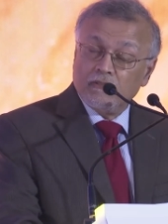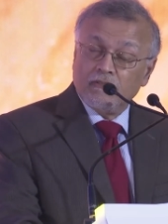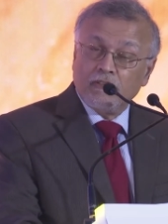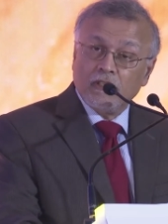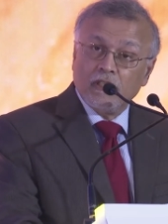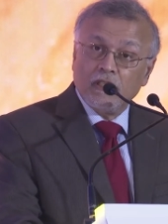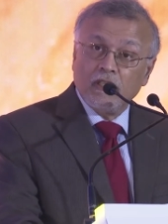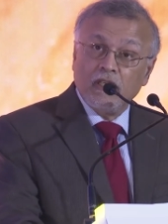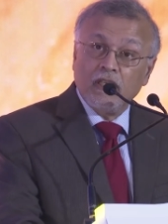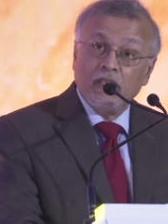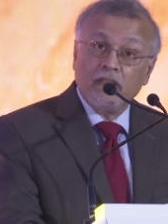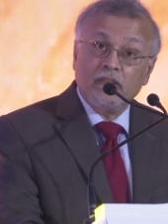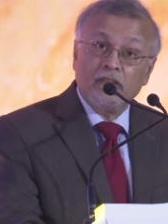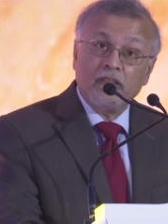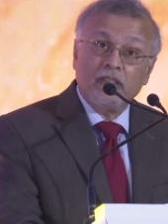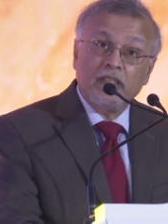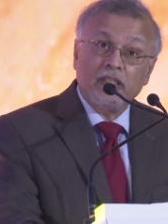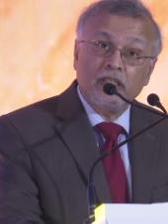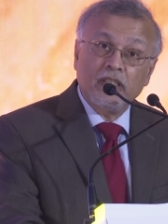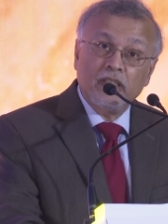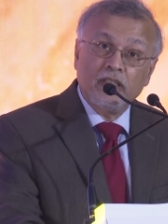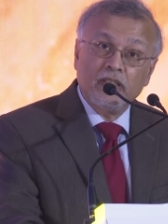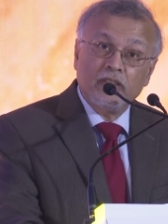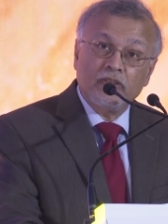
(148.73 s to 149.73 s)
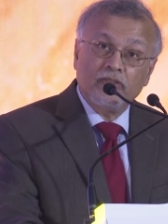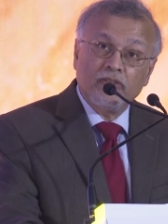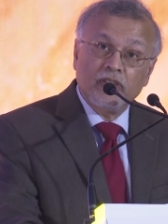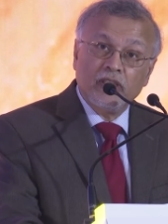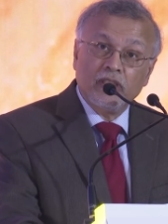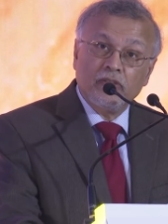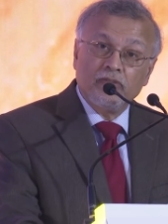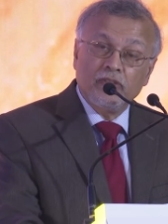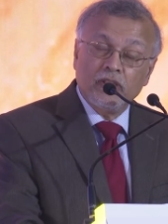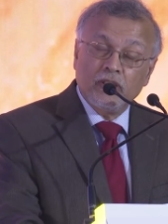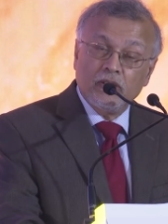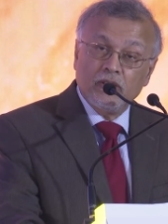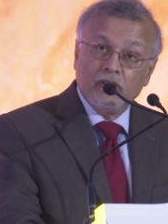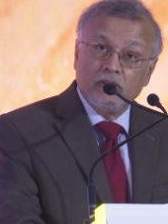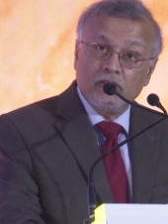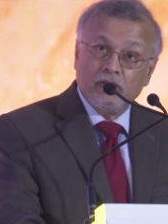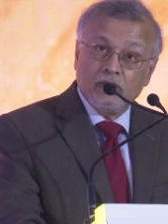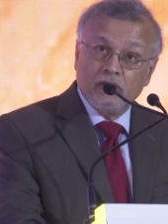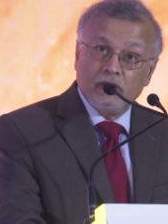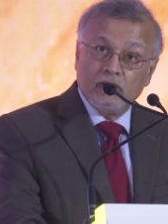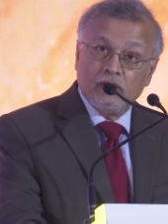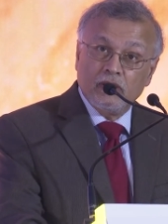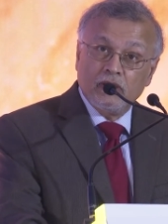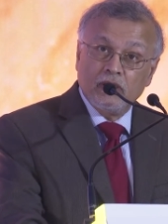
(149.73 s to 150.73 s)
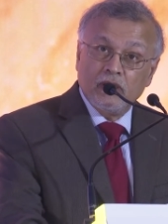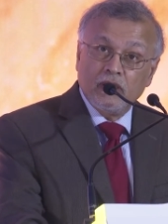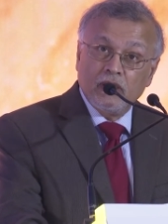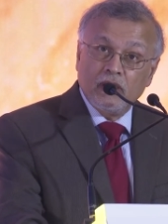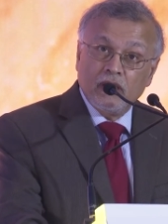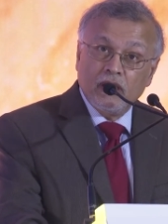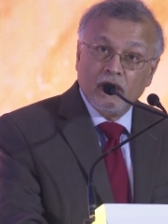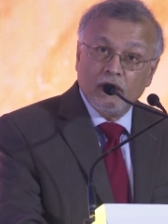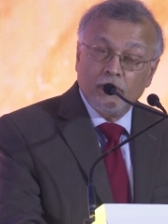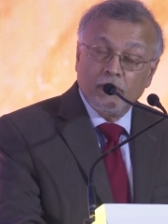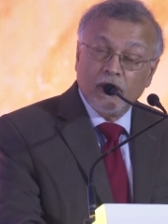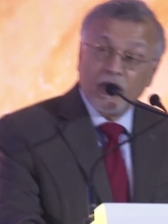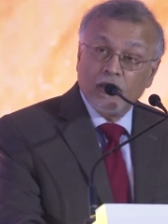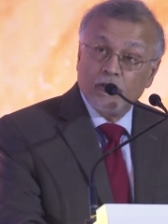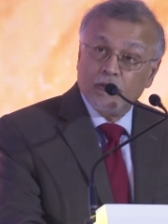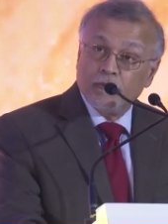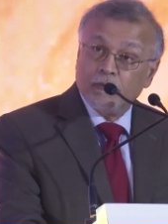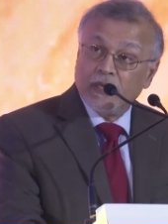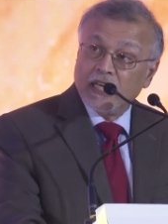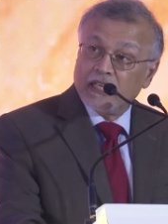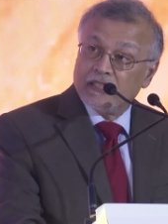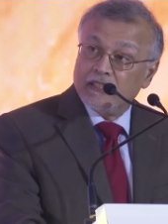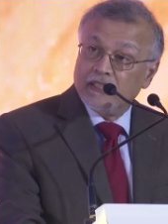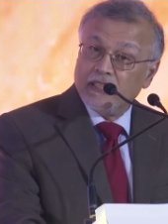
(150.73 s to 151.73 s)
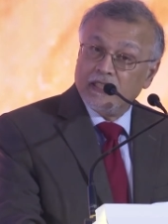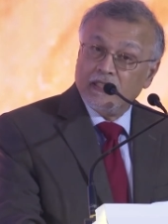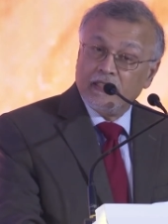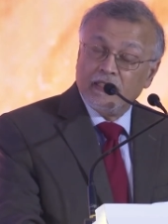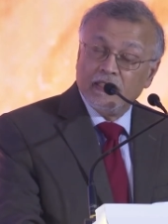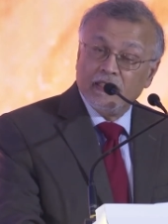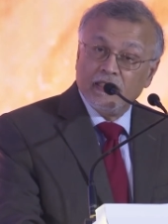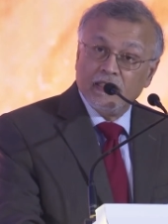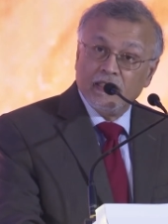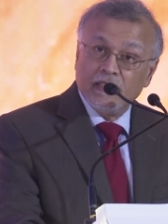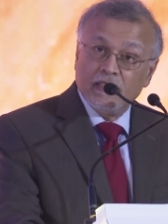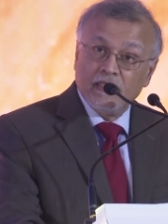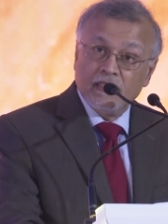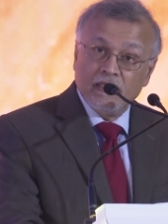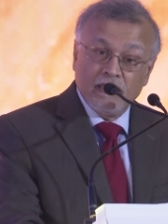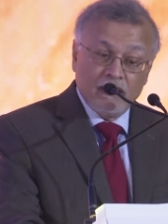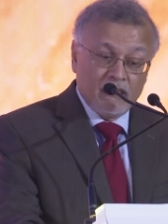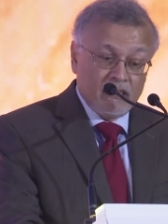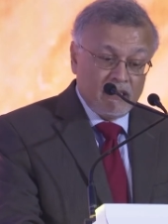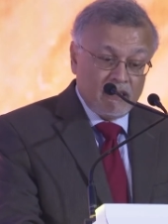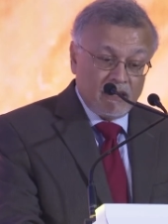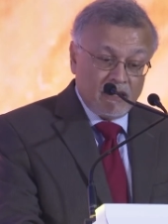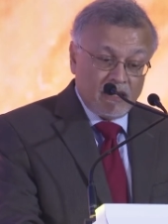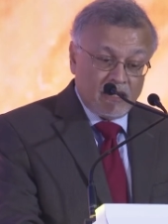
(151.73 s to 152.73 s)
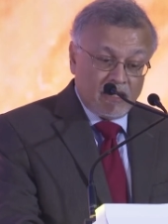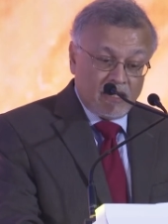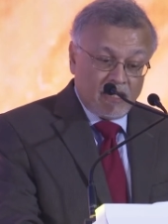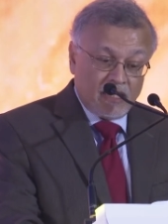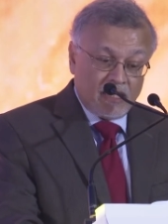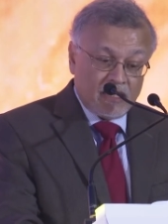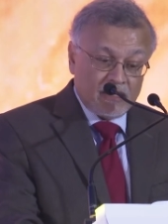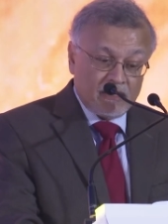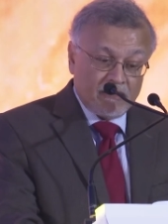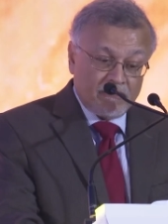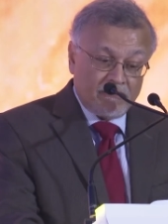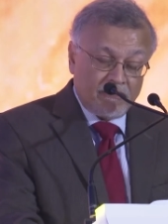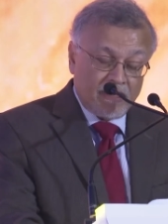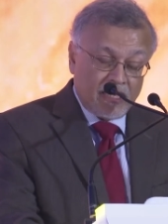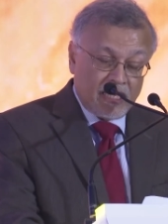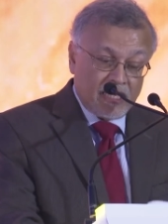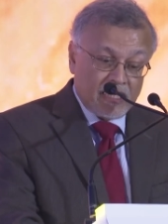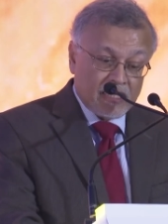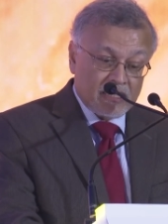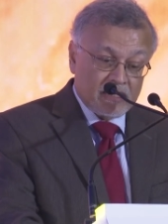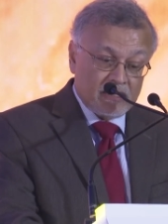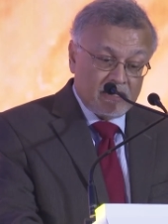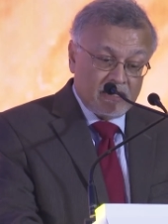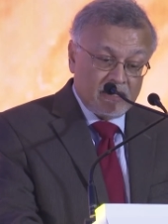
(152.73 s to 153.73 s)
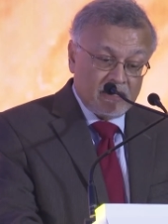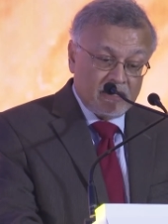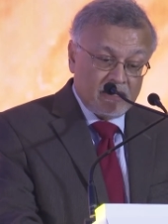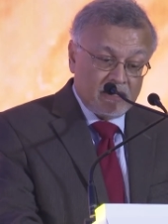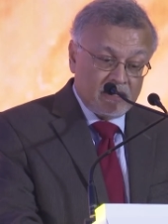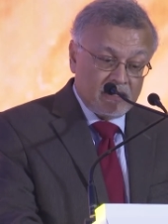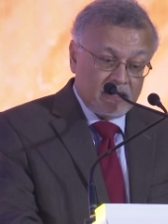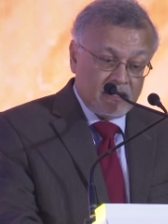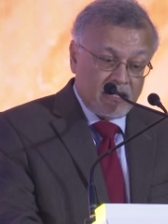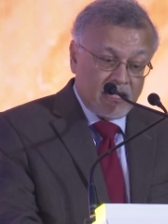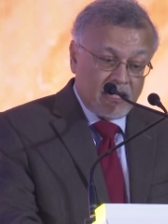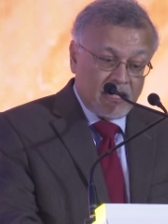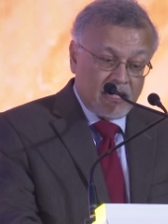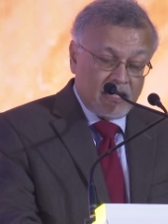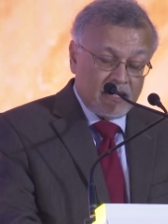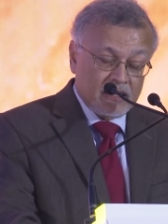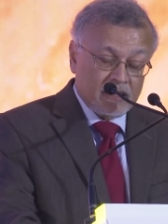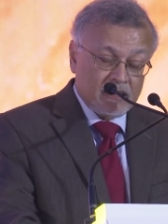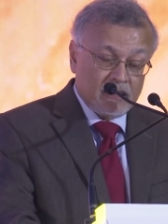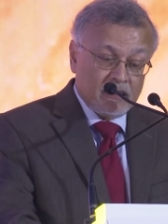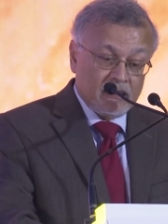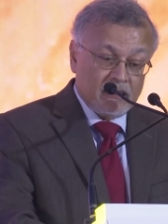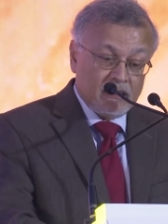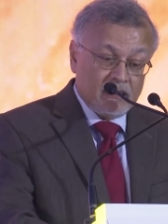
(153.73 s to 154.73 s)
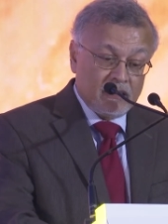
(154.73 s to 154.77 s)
For 100 years, we have known about bacteria and the fact that